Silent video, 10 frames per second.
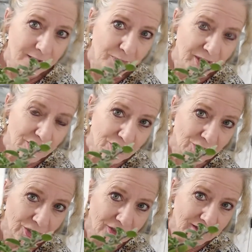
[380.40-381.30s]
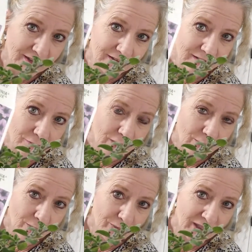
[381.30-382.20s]
picture of what
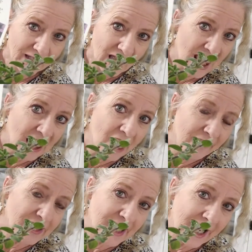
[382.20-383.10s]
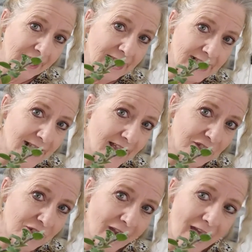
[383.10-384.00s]
it would be. I love this. I had this
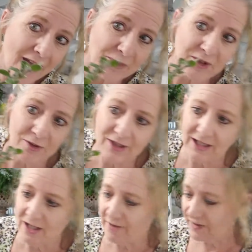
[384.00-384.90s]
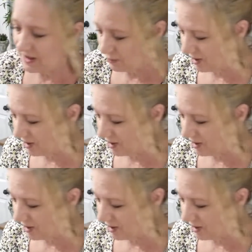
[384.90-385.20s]
last year. I absolutely love this